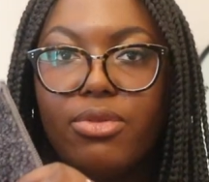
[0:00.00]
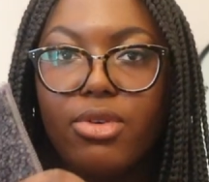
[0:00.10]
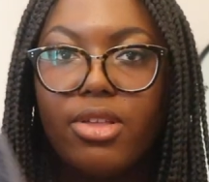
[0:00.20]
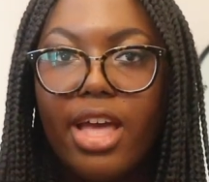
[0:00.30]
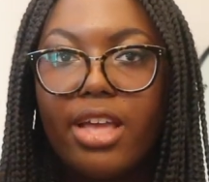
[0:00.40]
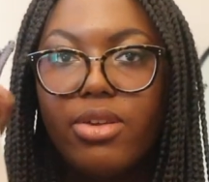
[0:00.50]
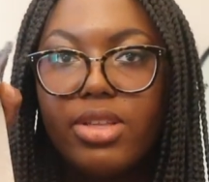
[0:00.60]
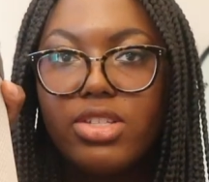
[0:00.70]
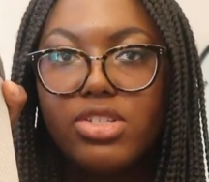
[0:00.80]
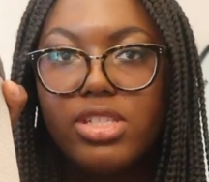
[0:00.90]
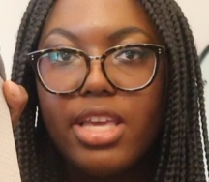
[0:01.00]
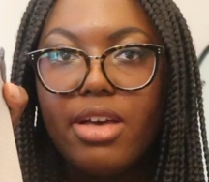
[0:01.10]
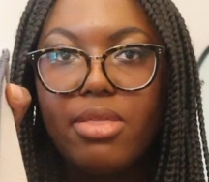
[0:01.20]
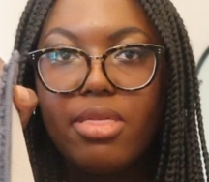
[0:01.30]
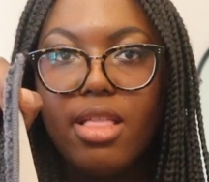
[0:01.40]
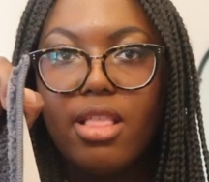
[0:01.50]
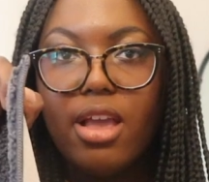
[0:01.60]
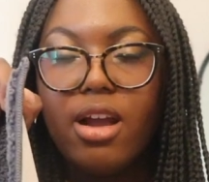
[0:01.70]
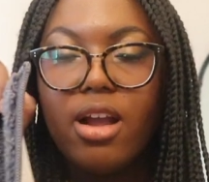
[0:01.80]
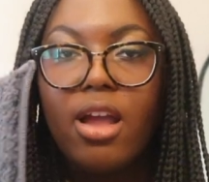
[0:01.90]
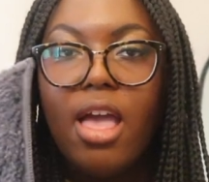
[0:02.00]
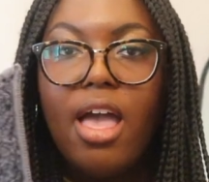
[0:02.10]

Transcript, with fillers: for that. You can just see how thin they are.